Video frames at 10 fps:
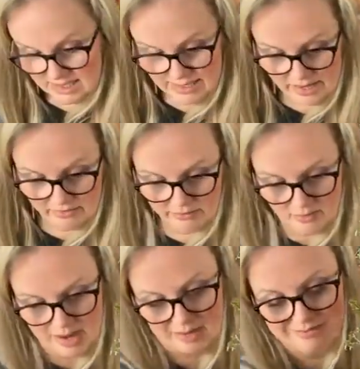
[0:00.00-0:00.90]
today for
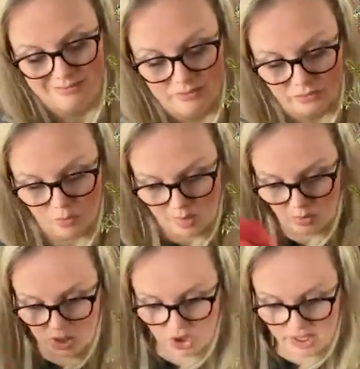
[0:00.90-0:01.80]
my
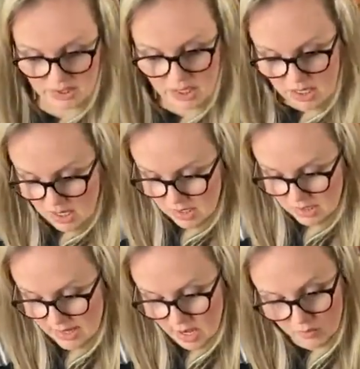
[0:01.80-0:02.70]
project.
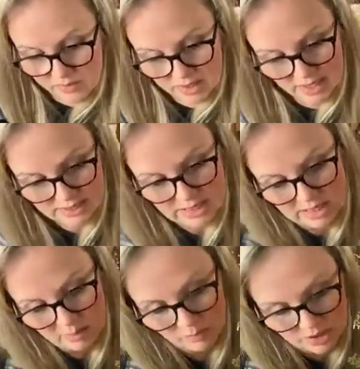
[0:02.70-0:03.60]
Now, the next thing
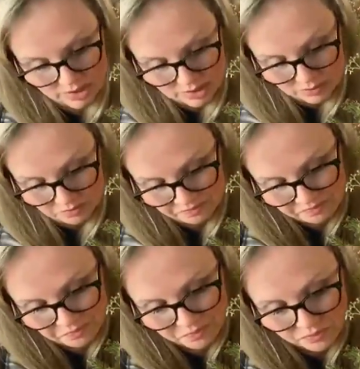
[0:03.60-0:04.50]
I'm going to do,
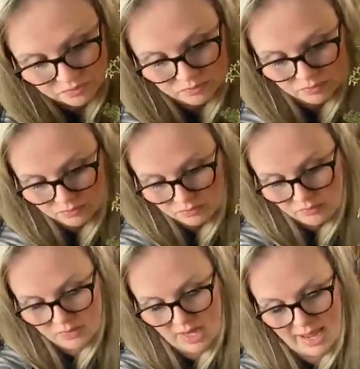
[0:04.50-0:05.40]

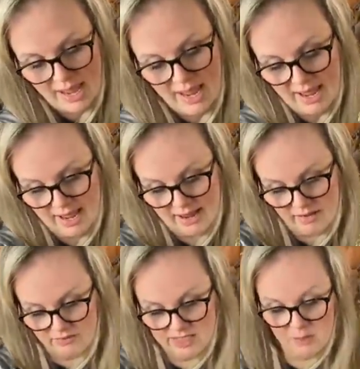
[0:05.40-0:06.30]
I
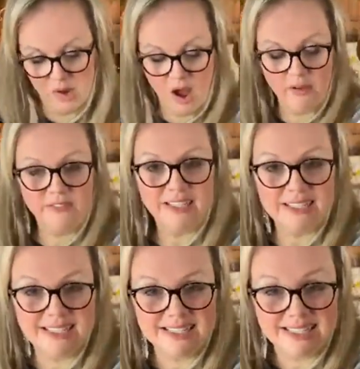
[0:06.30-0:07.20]
have some coffee
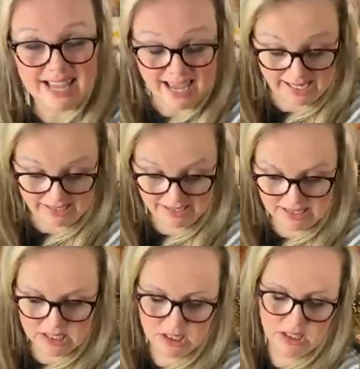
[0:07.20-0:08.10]

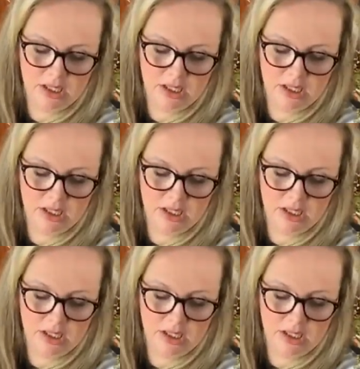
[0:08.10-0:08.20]
stained,